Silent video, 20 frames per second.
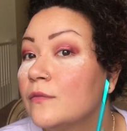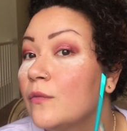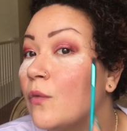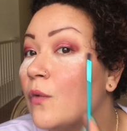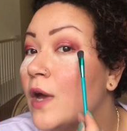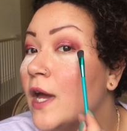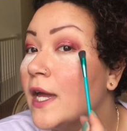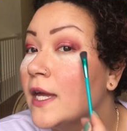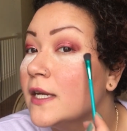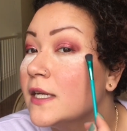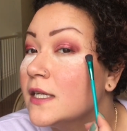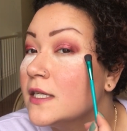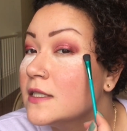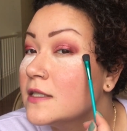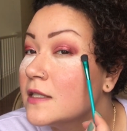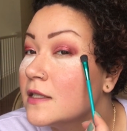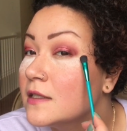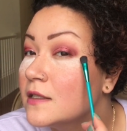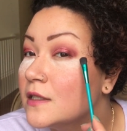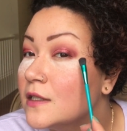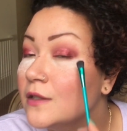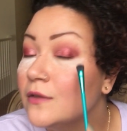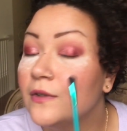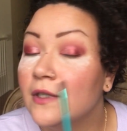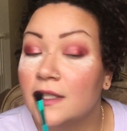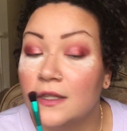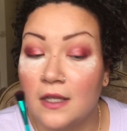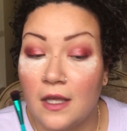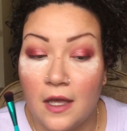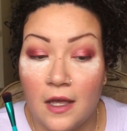Why is it
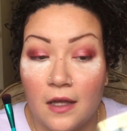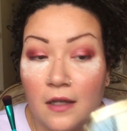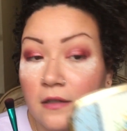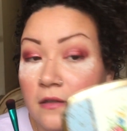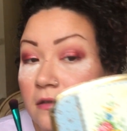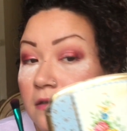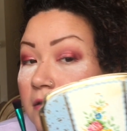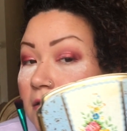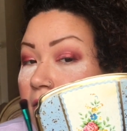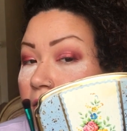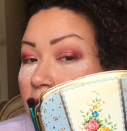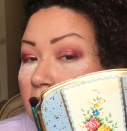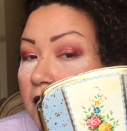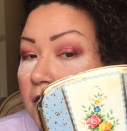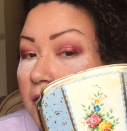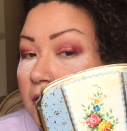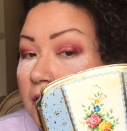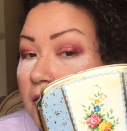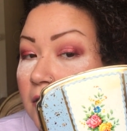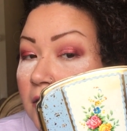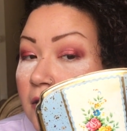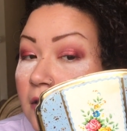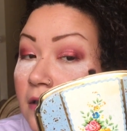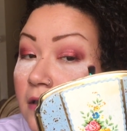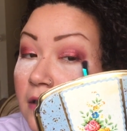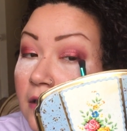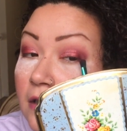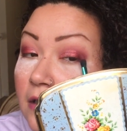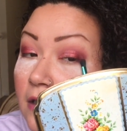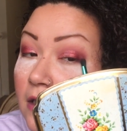doing that?
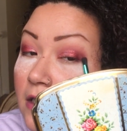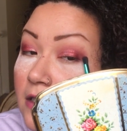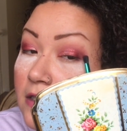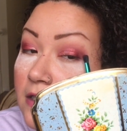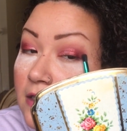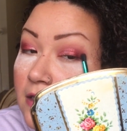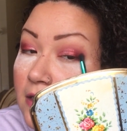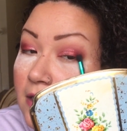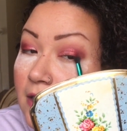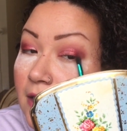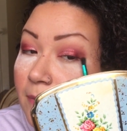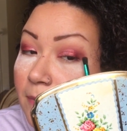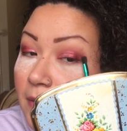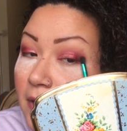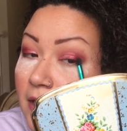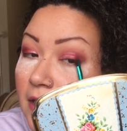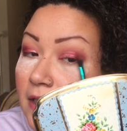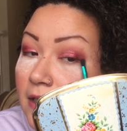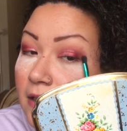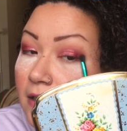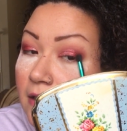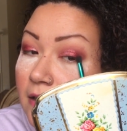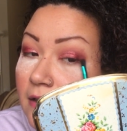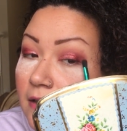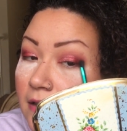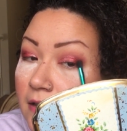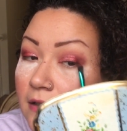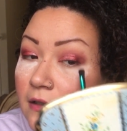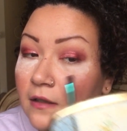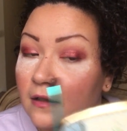It's skipping.
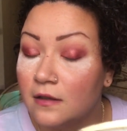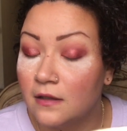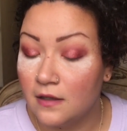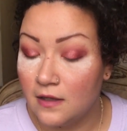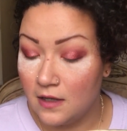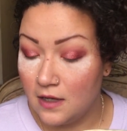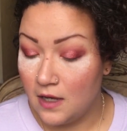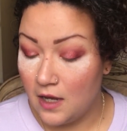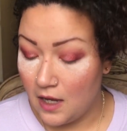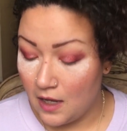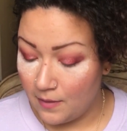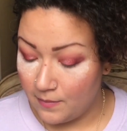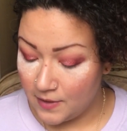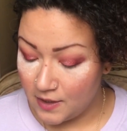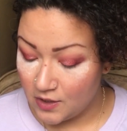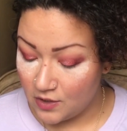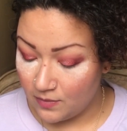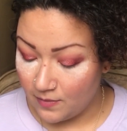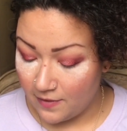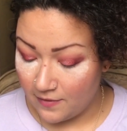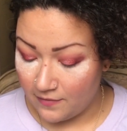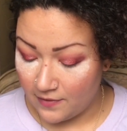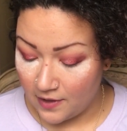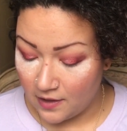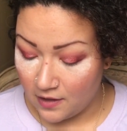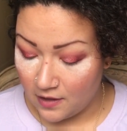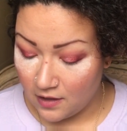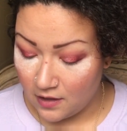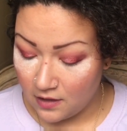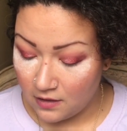I'm gonna use my
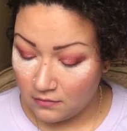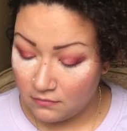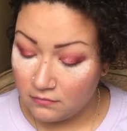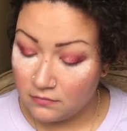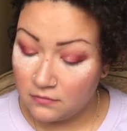finger.